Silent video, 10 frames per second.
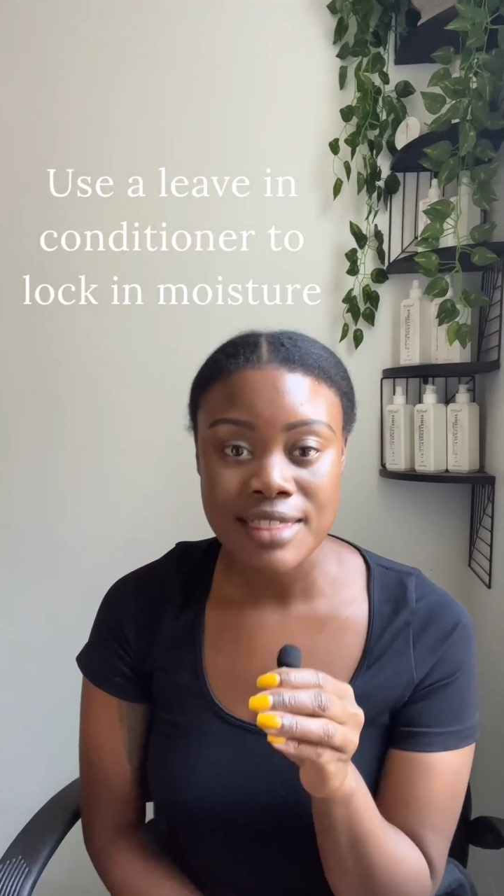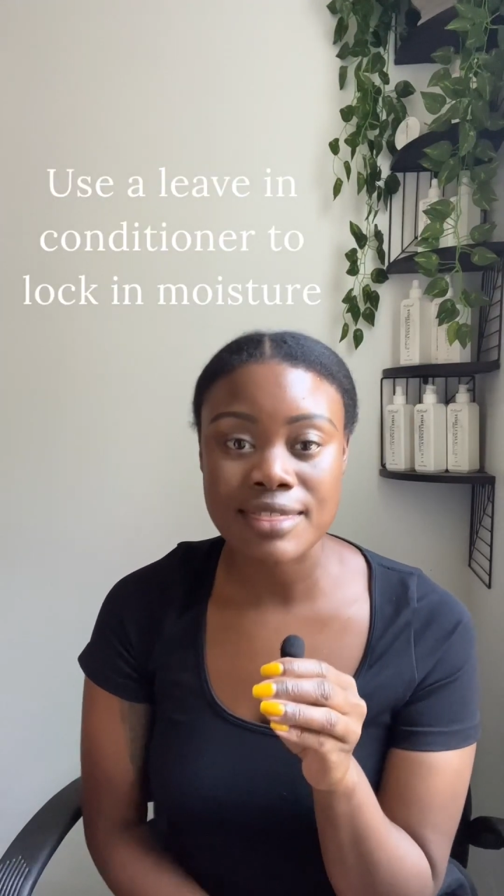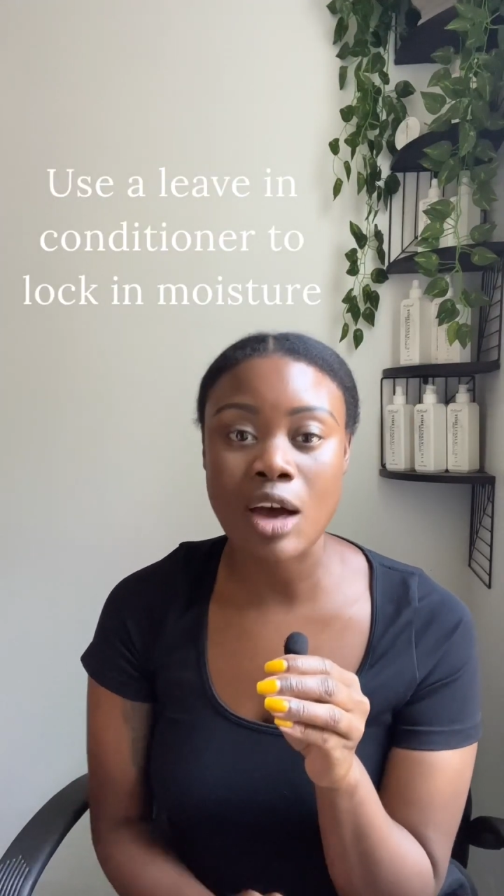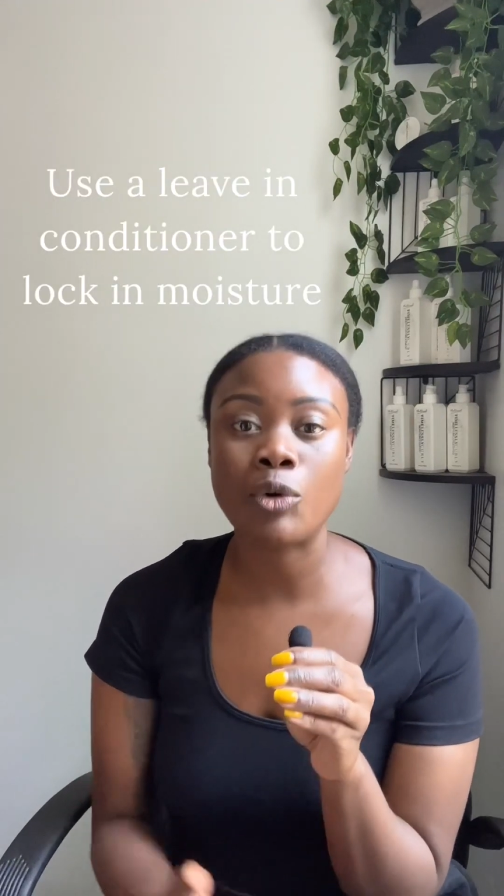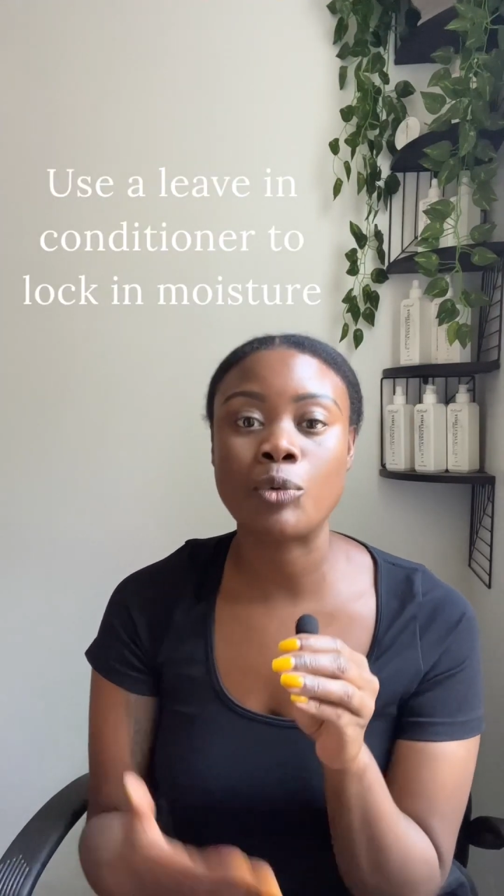
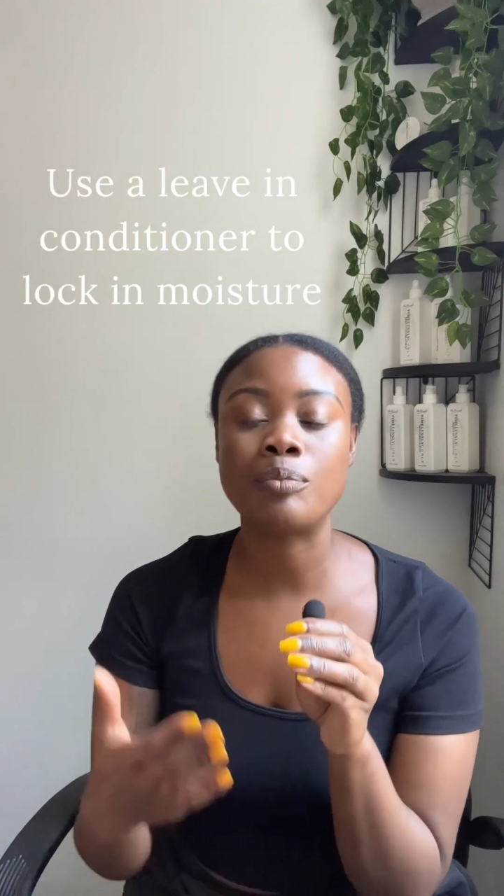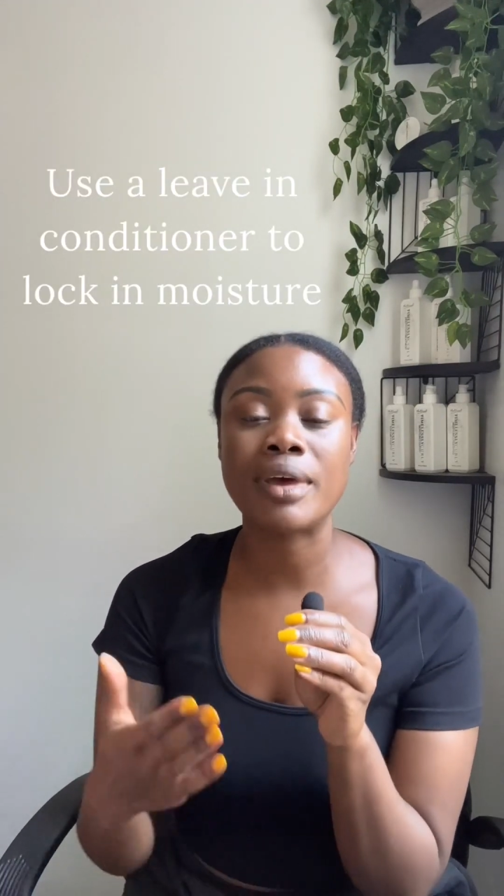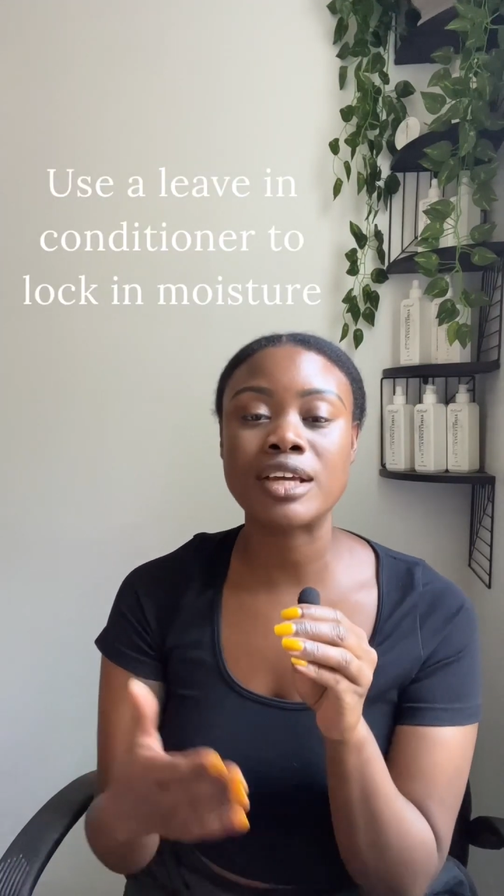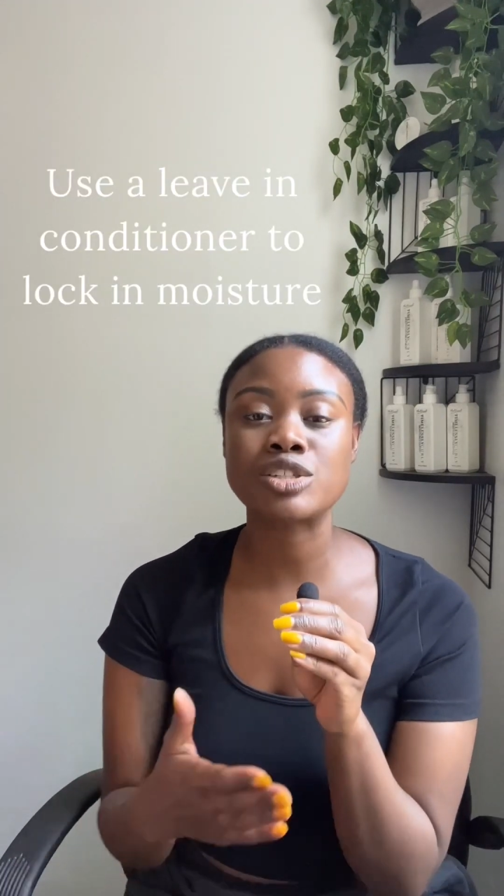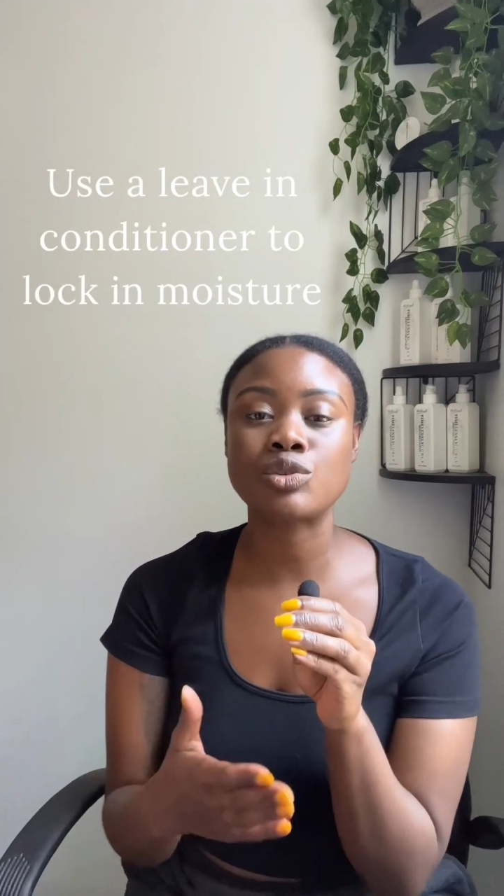that will
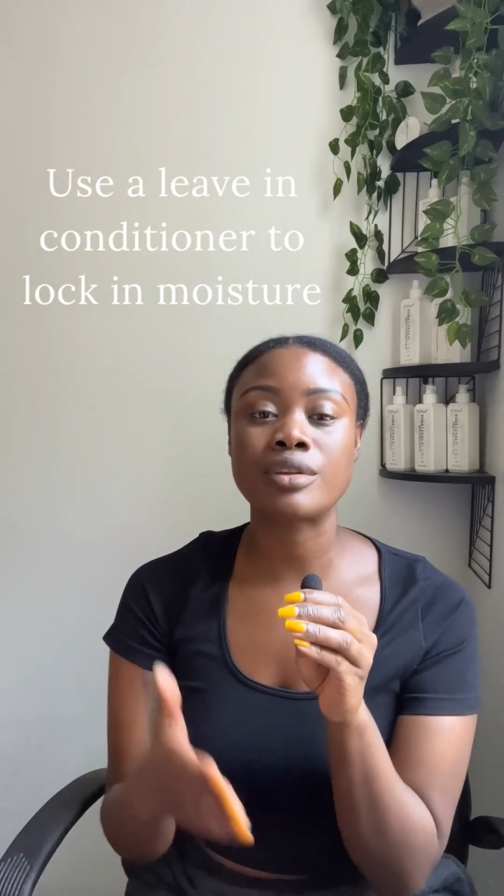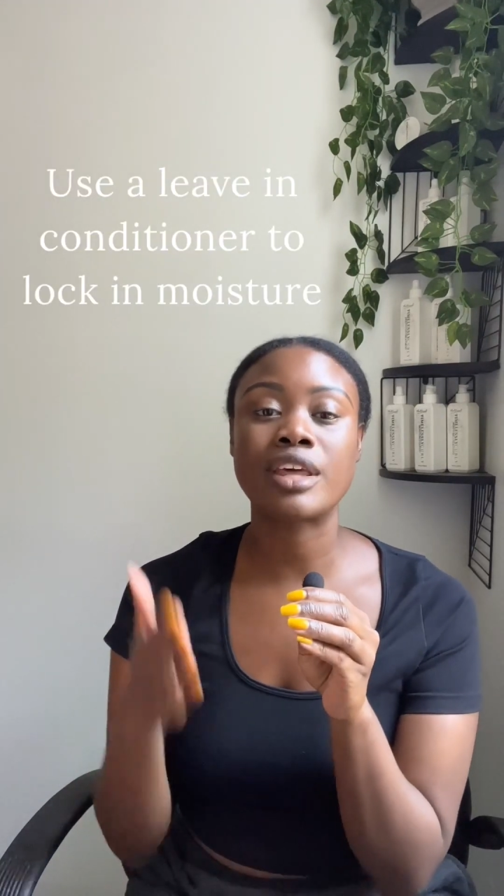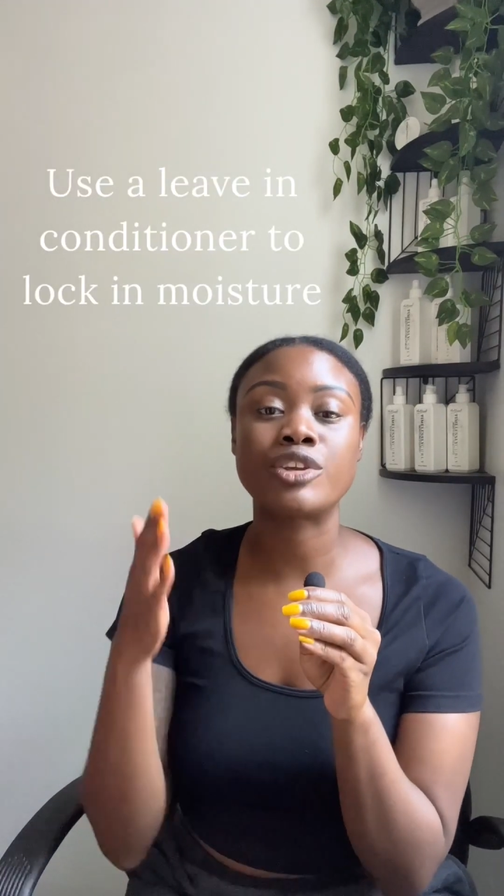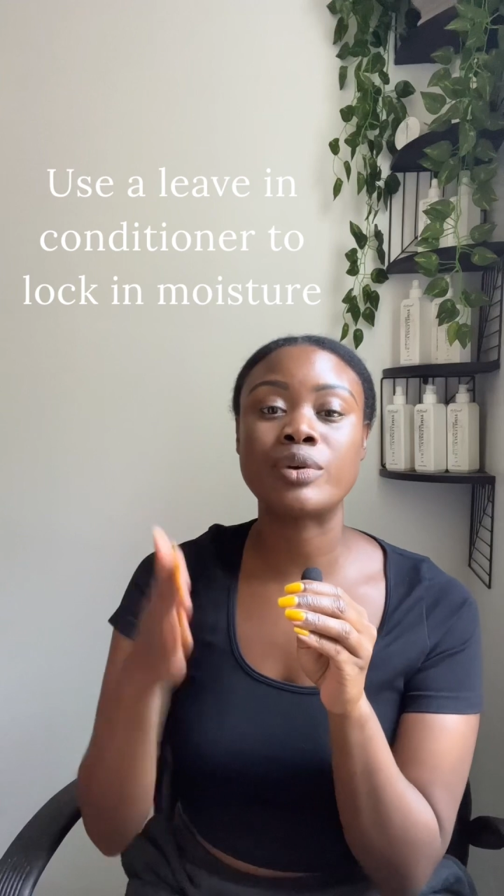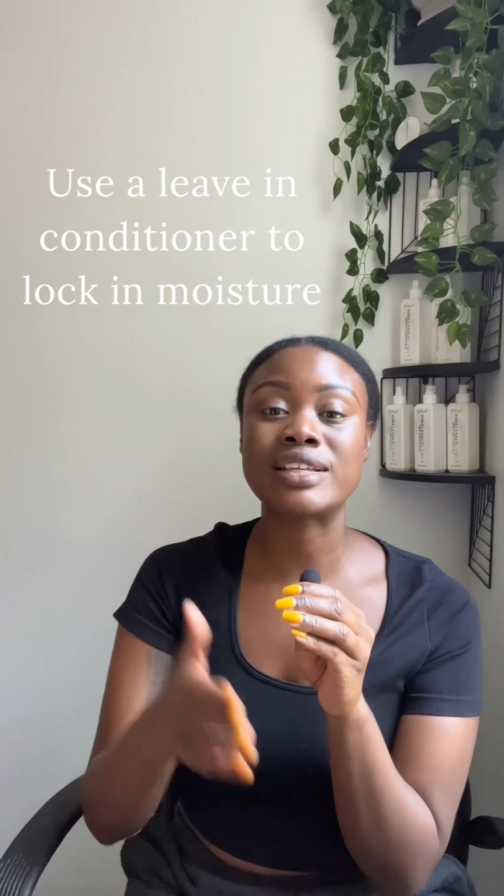make sure
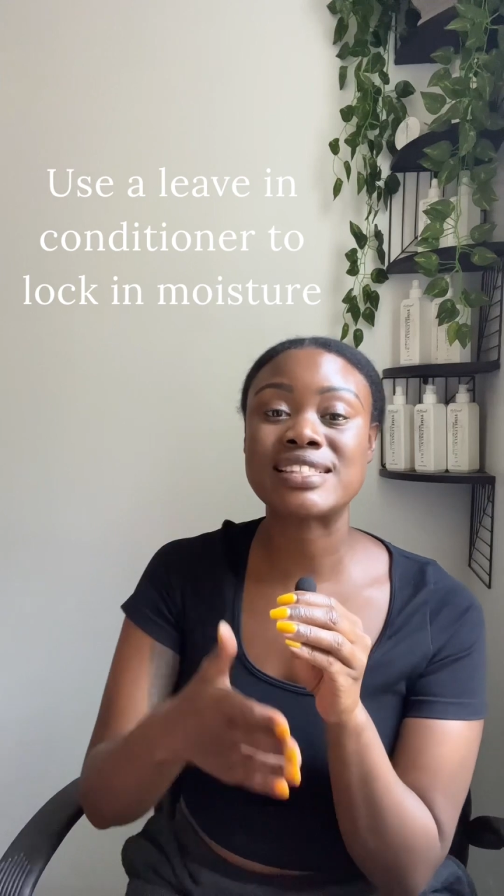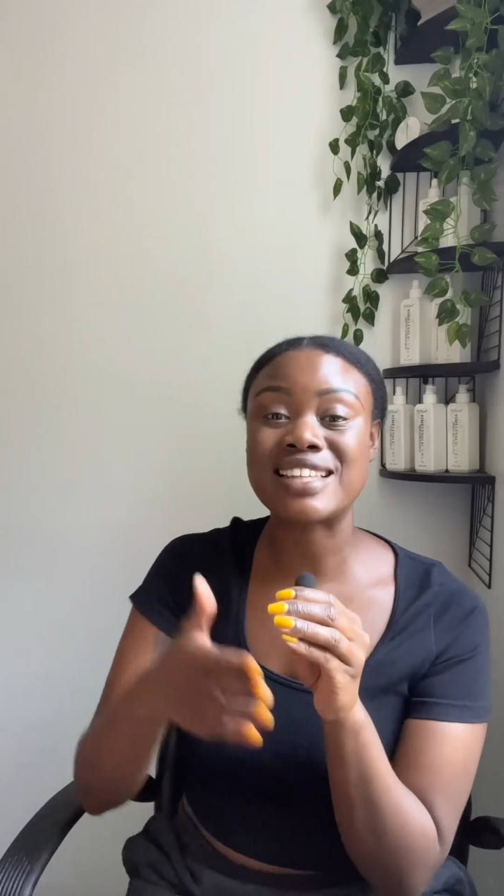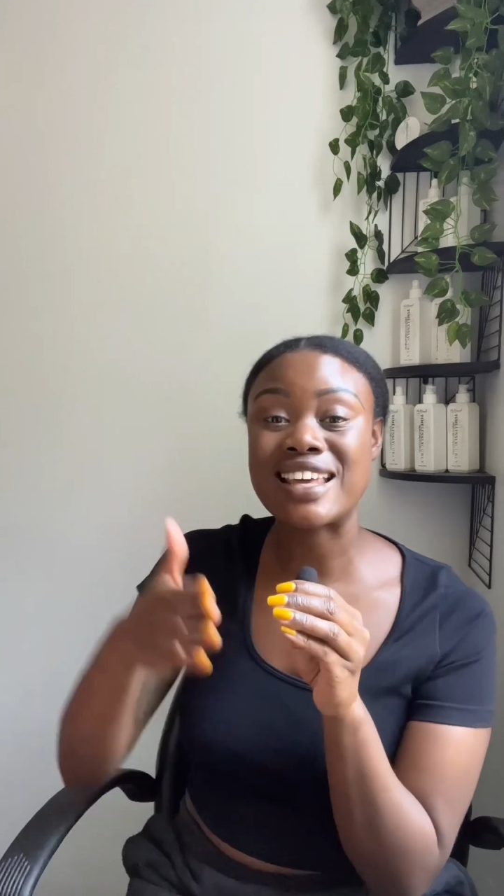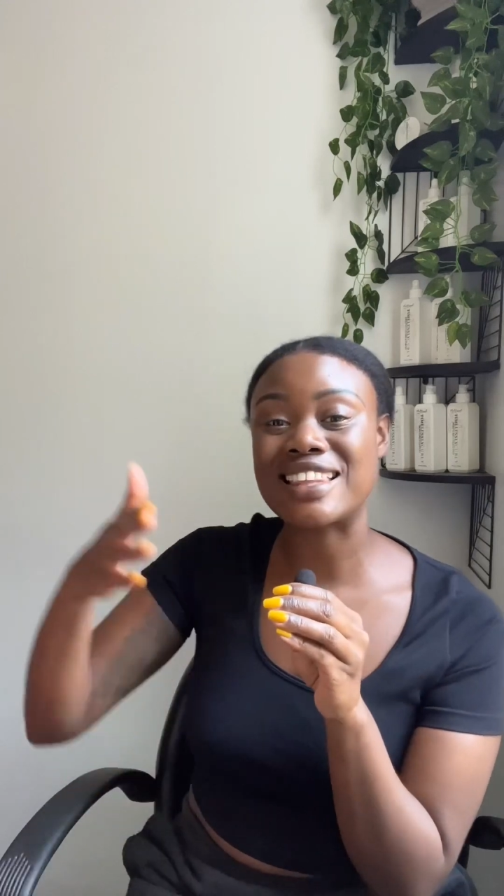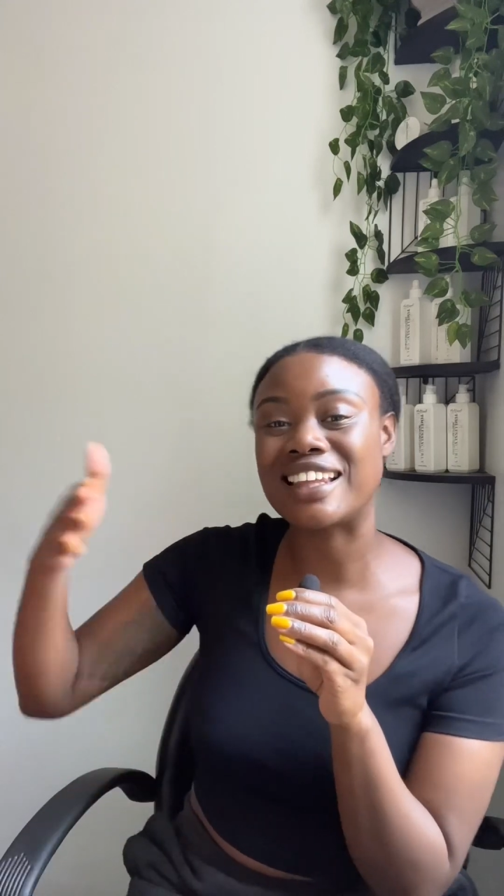that you extend